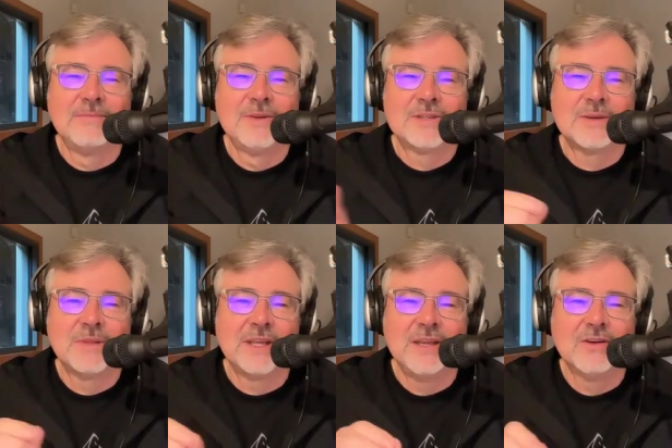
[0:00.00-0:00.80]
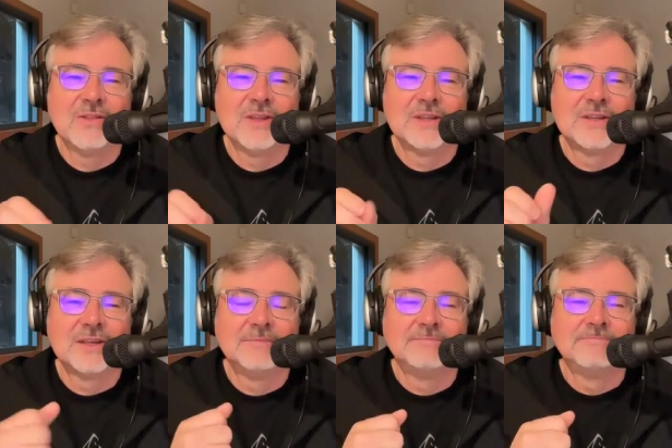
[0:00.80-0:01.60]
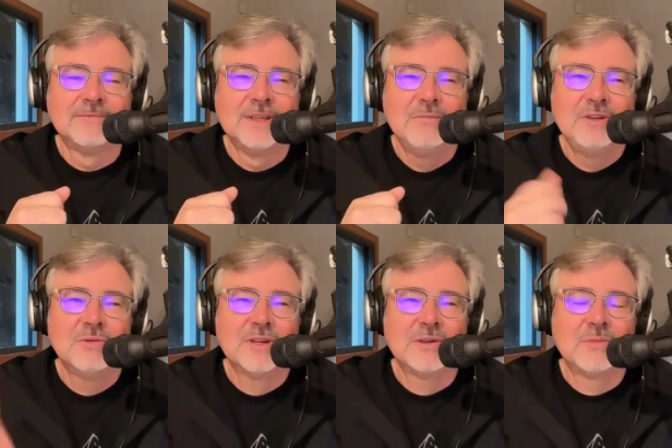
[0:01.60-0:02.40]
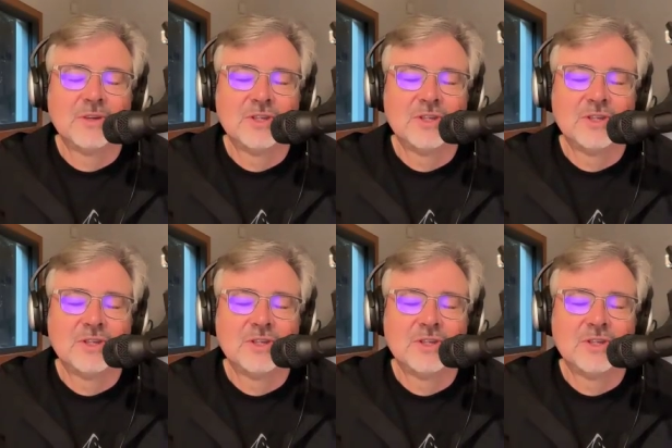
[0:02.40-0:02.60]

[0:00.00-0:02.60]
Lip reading: there's something here that do you want a little bit